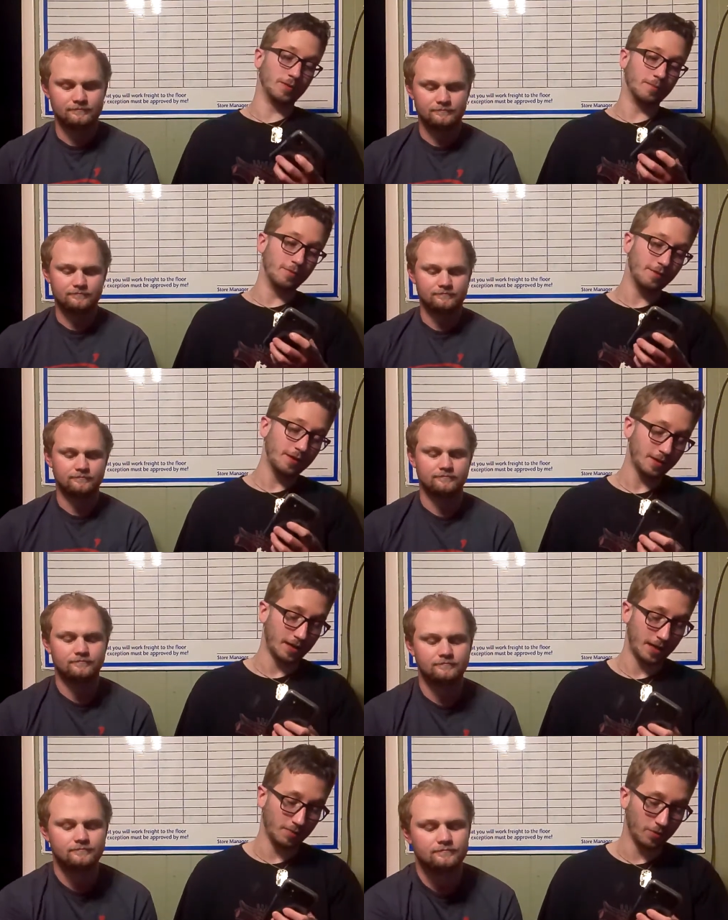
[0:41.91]
Speaker 1: the movie,
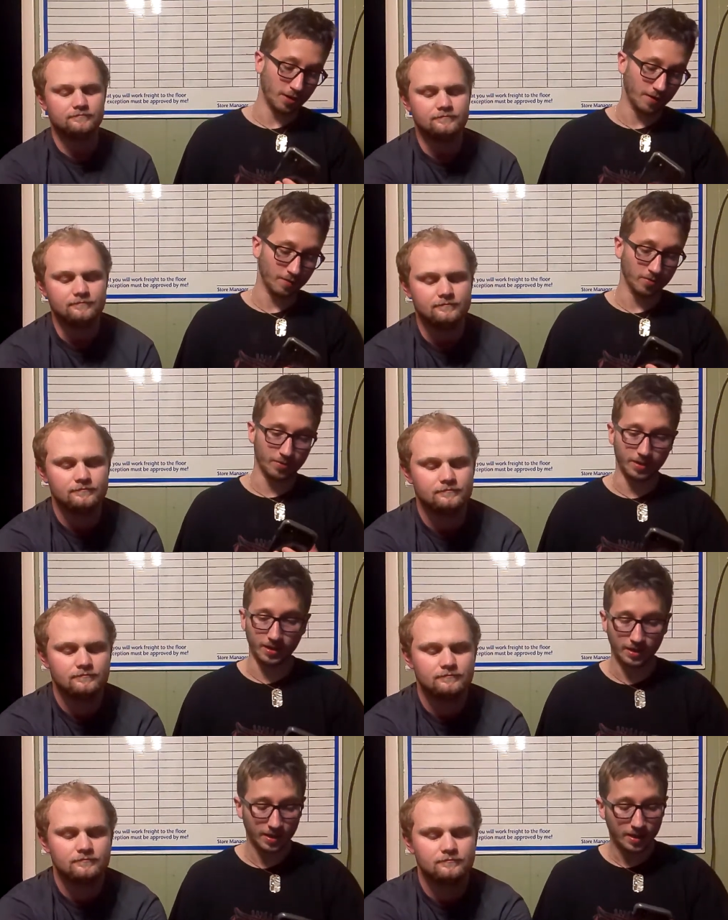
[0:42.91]
I will cover
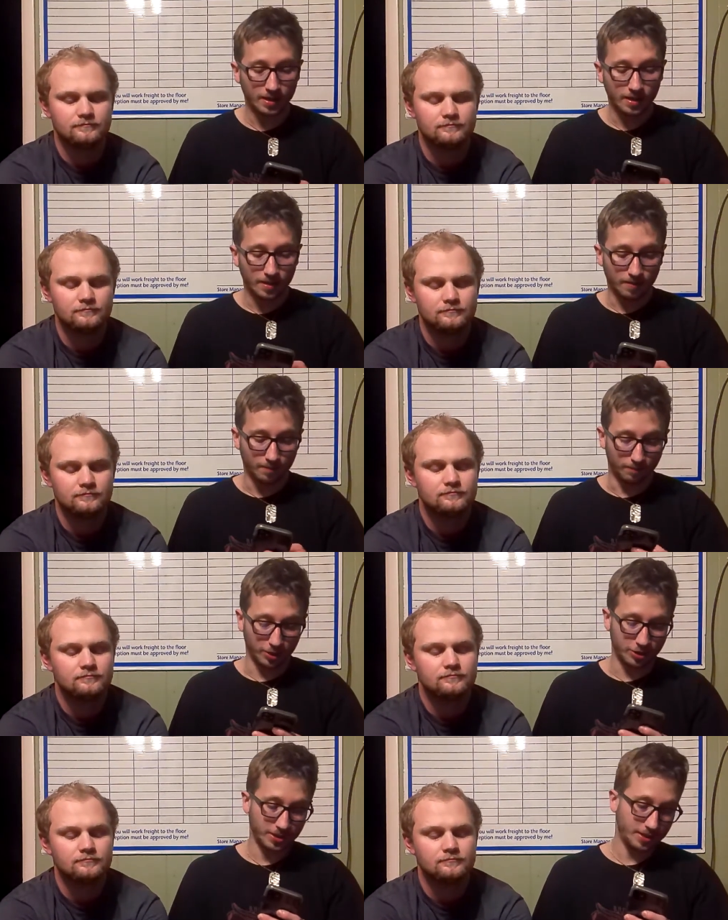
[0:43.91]
the
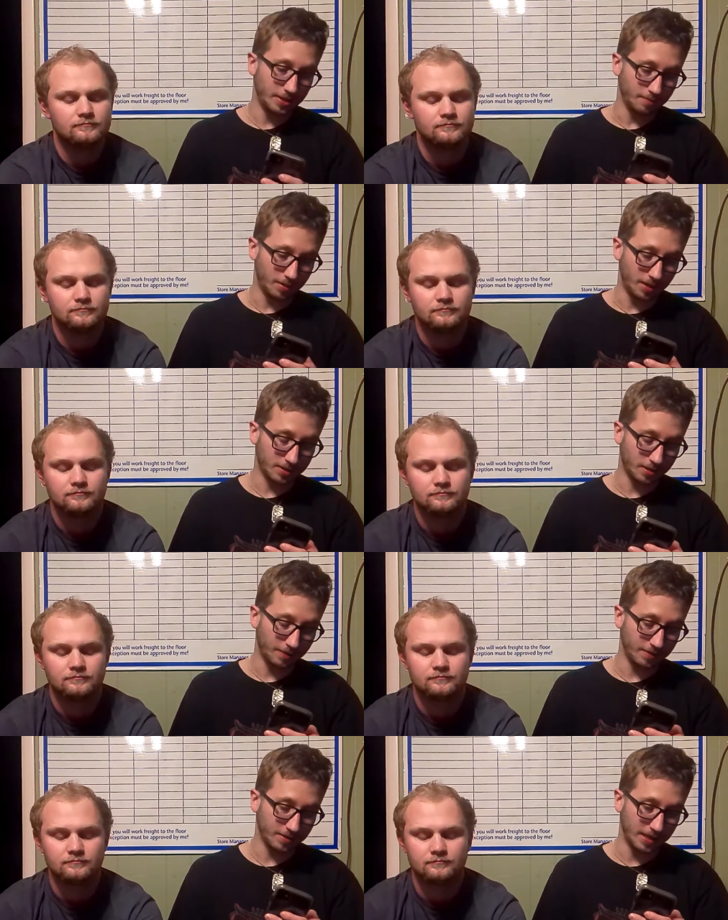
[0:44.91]
budget, box
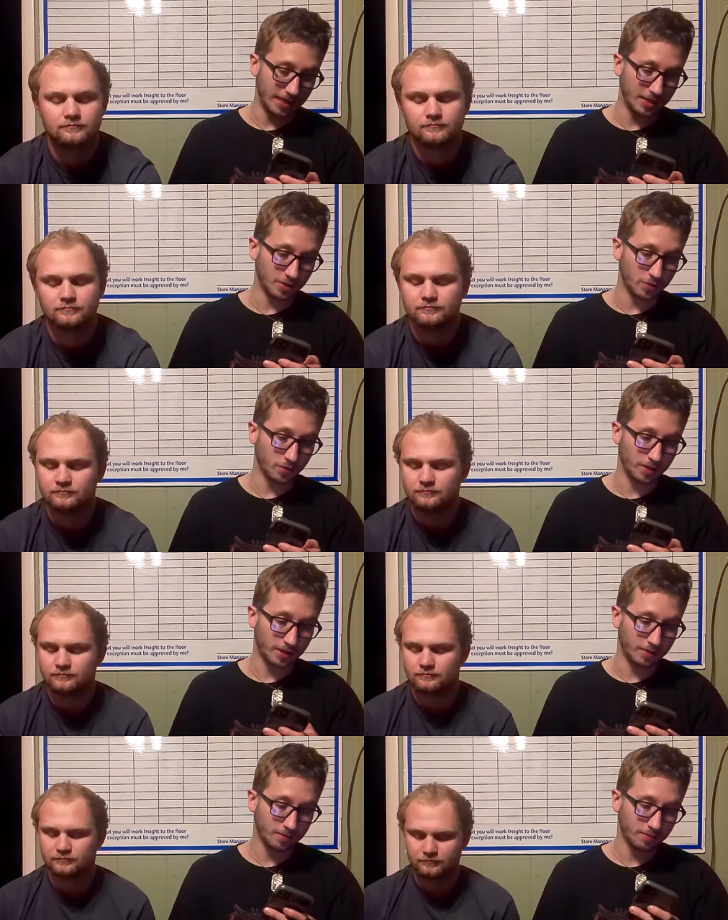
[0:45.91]
office, and
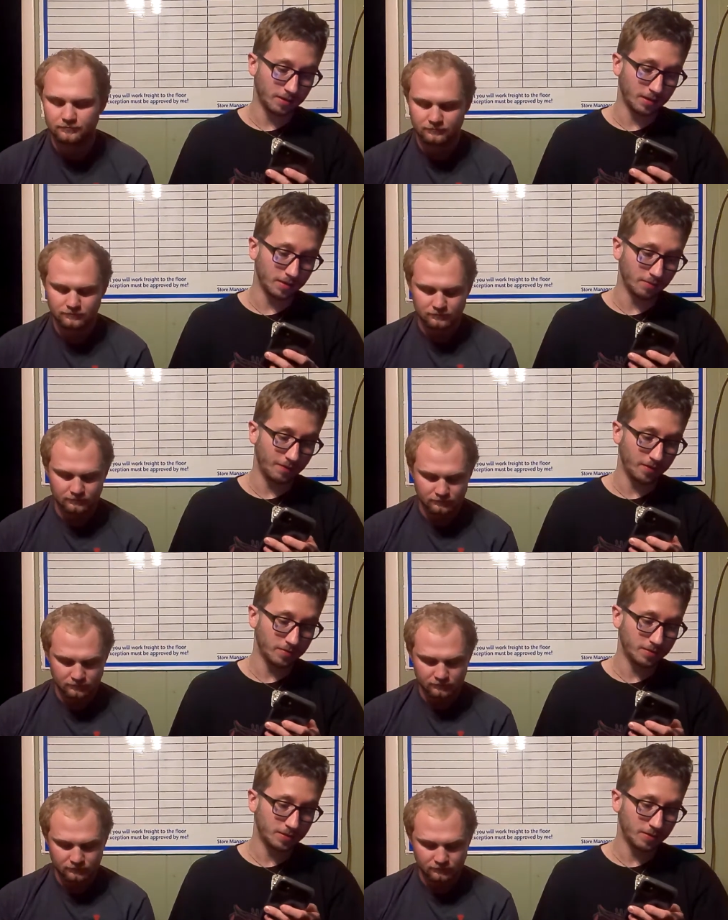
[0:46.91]
critic uh,
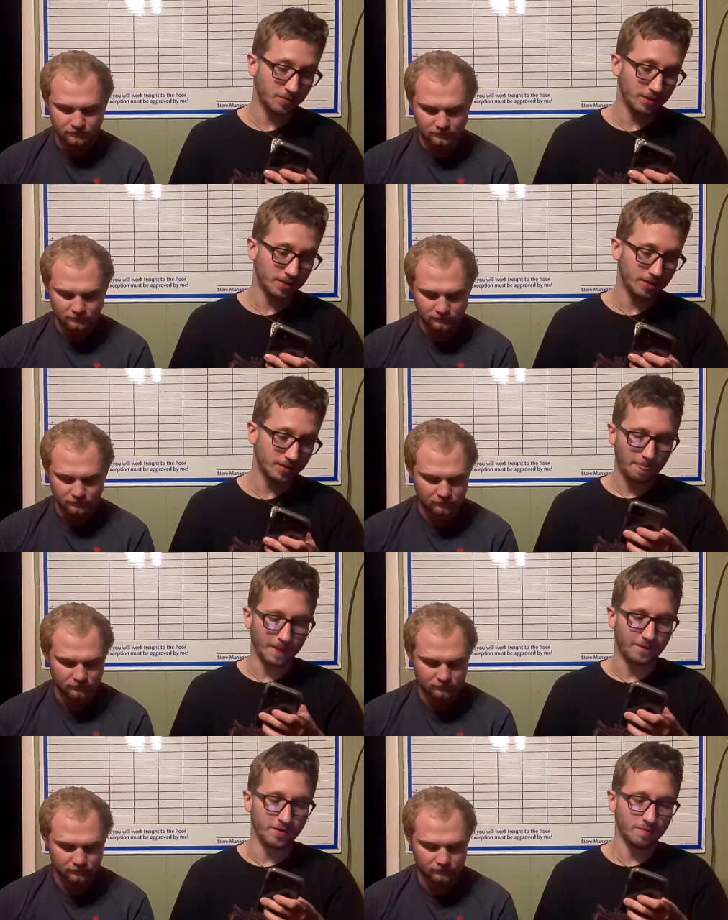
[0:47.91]
reviews and whatnot.
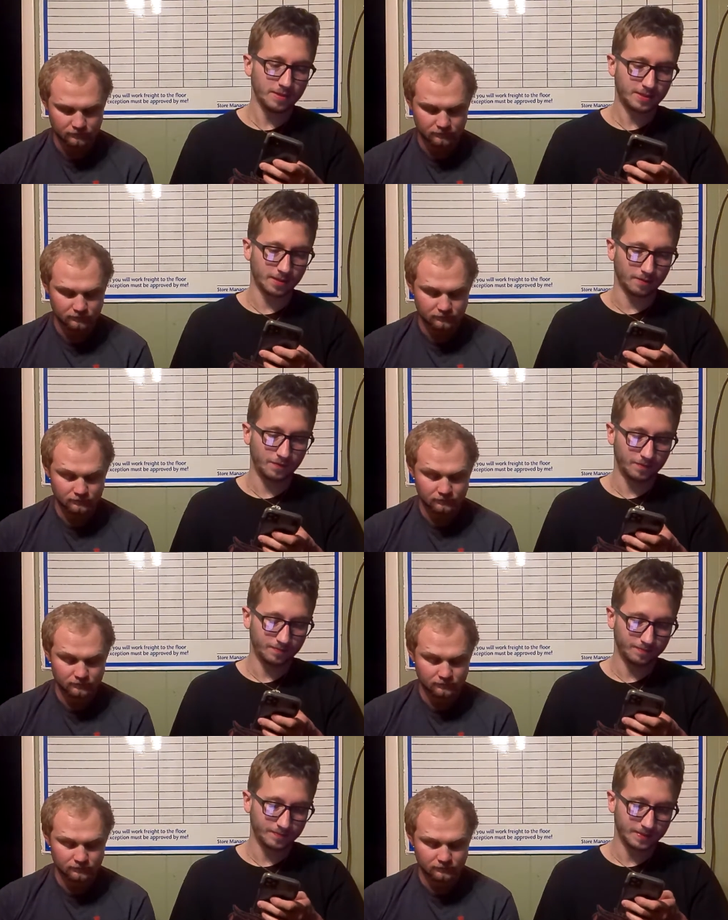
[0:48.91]
The film itself
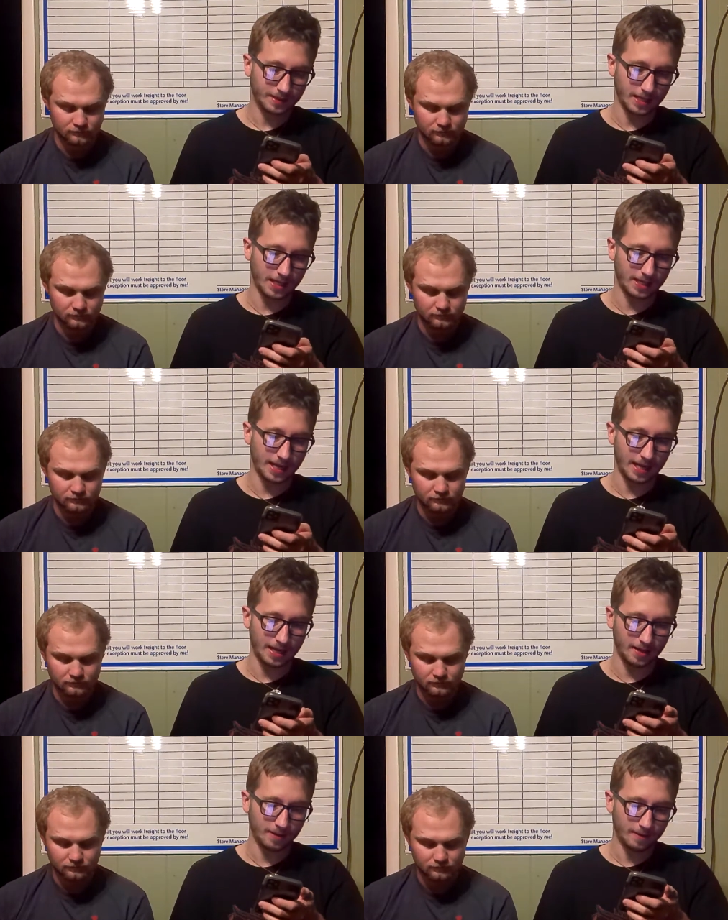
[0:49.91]
had
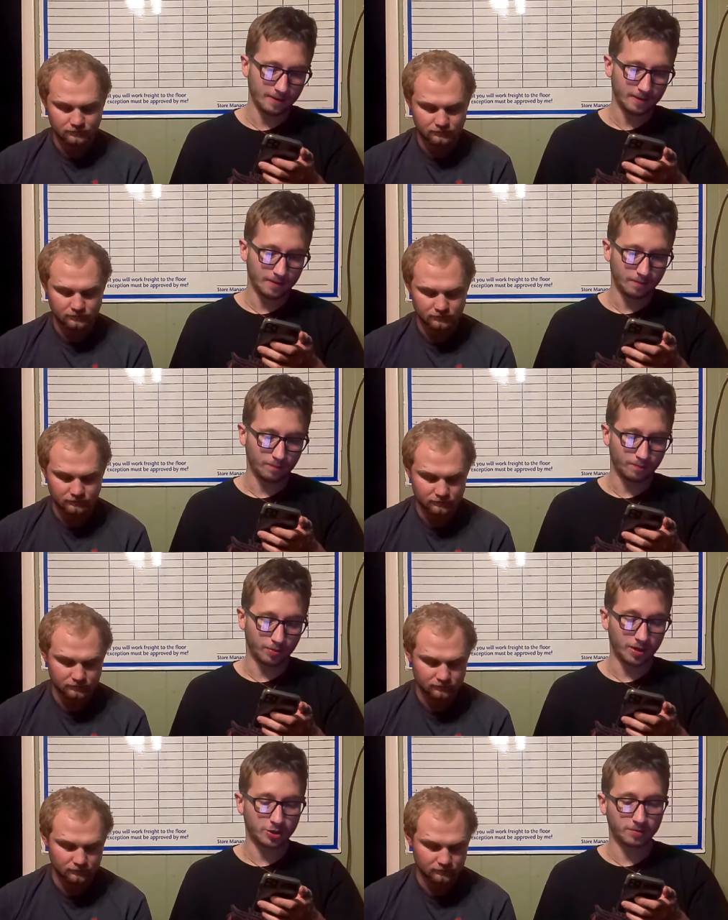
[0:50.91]
a
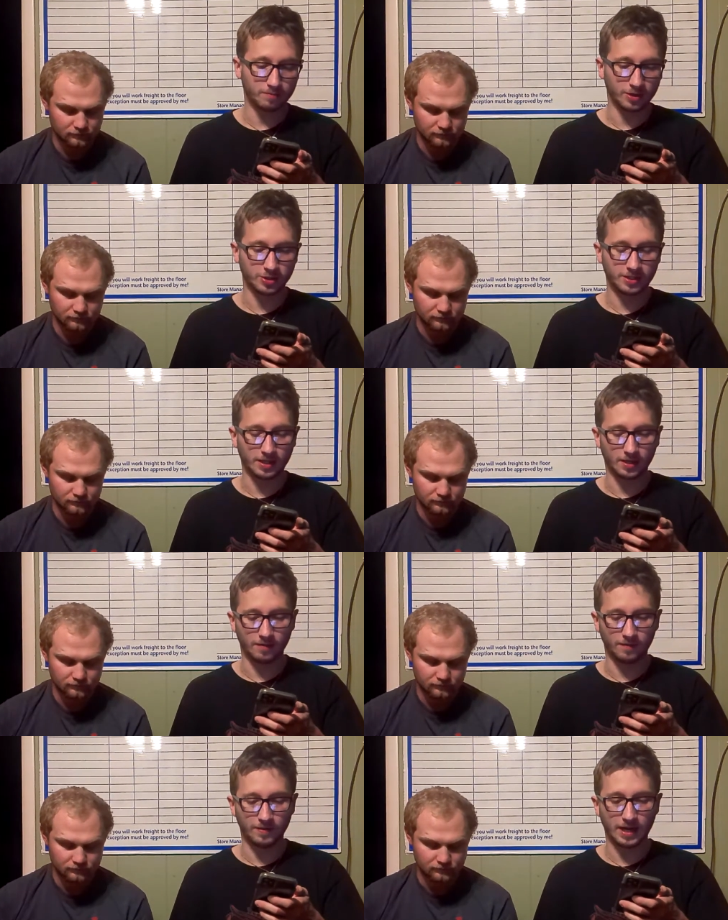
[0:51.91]
production budget
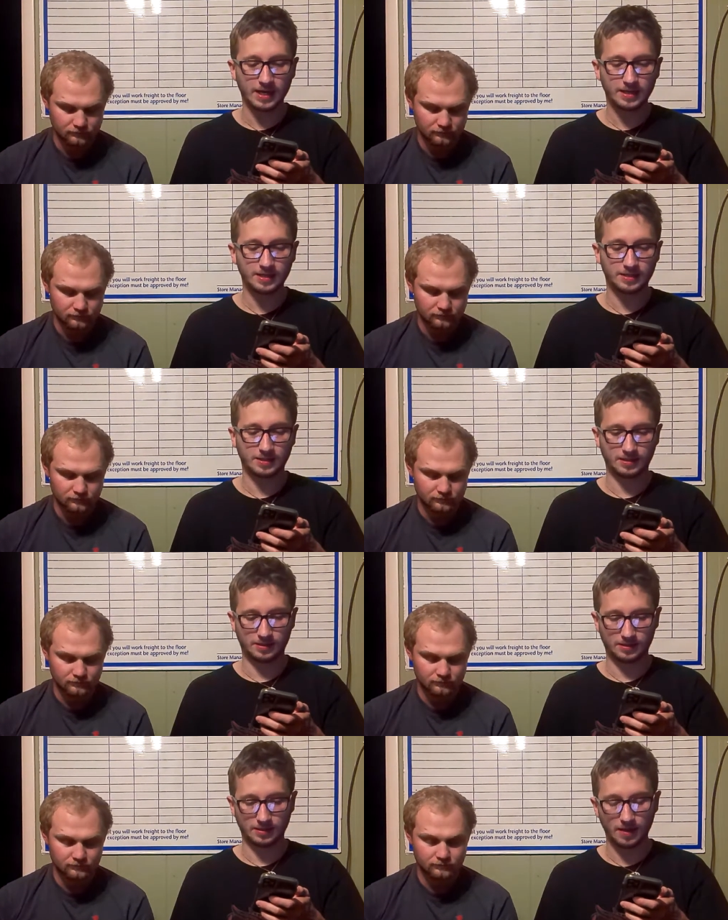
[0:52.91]
of
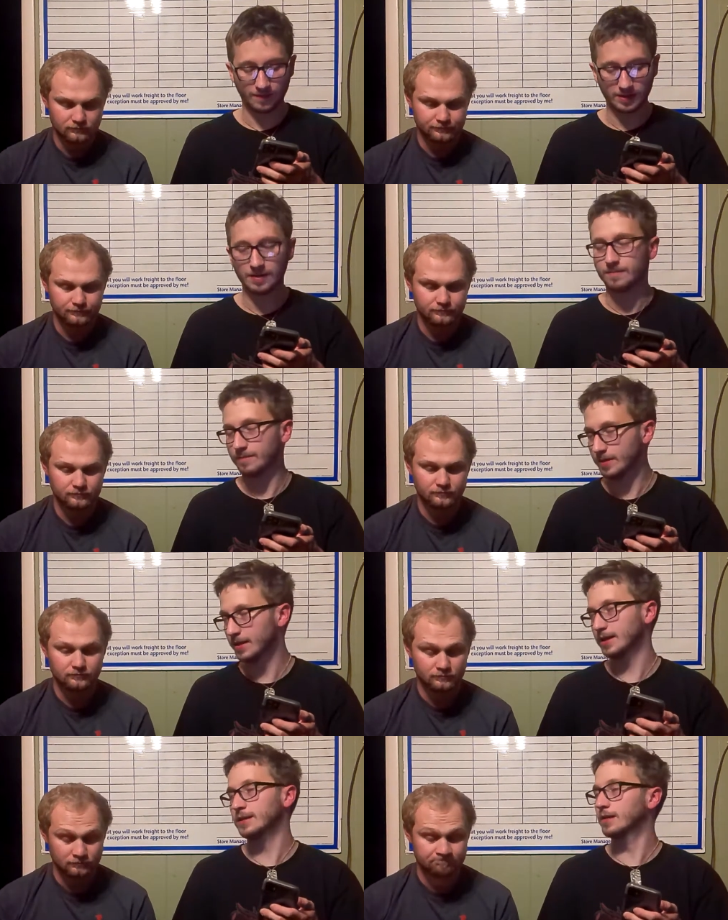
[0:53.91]
ninety-seven
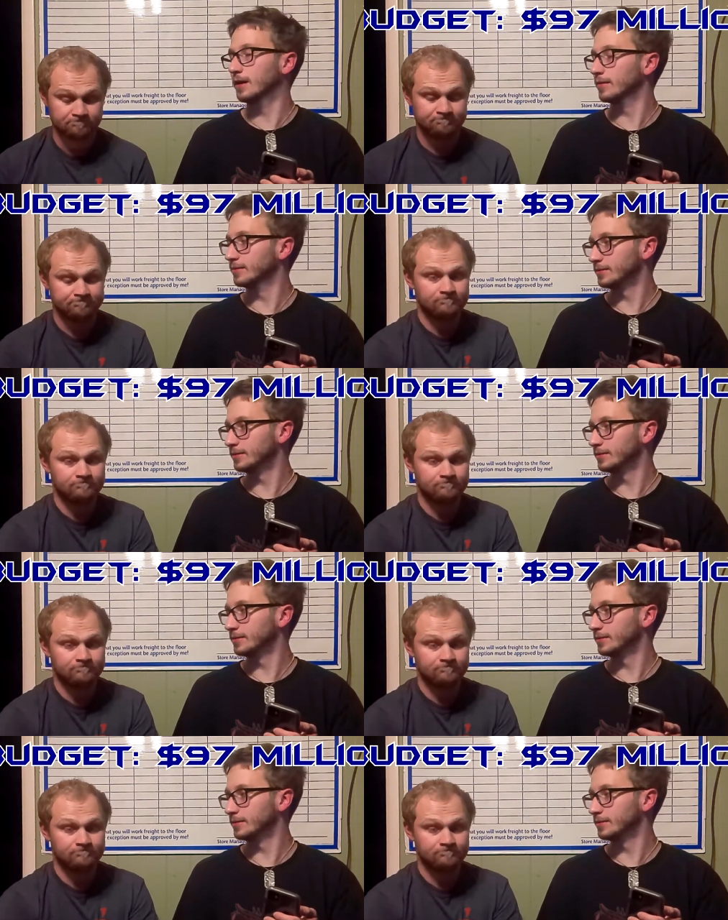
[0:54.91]
million dollars.